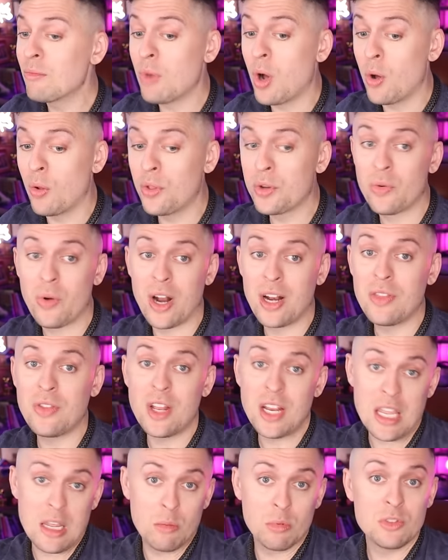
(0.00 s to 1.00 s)
all the credit
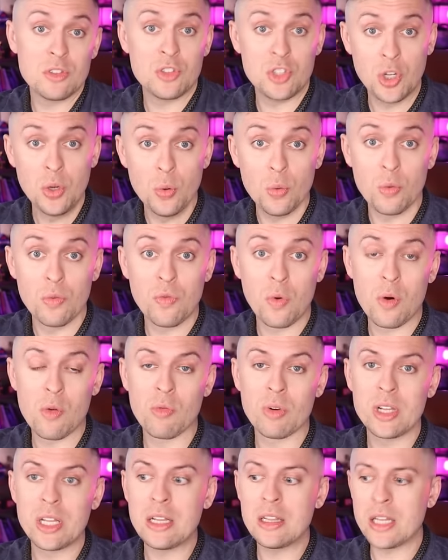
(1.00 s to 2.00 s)
that he was due for
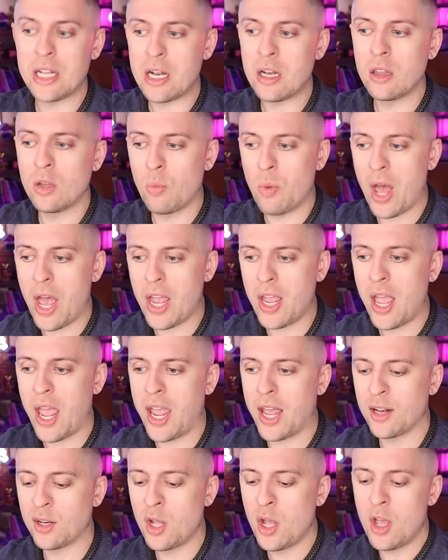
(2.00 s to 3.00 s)
really leading the way
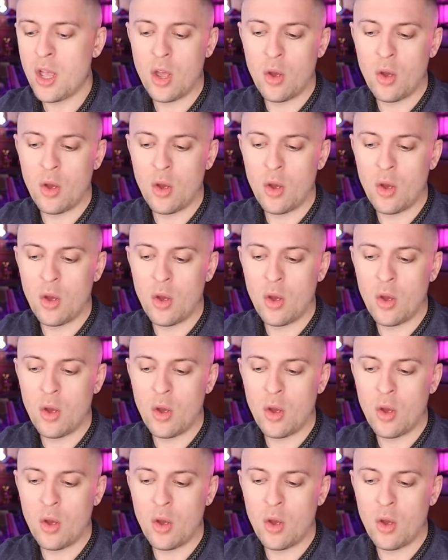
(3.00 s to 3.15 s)
and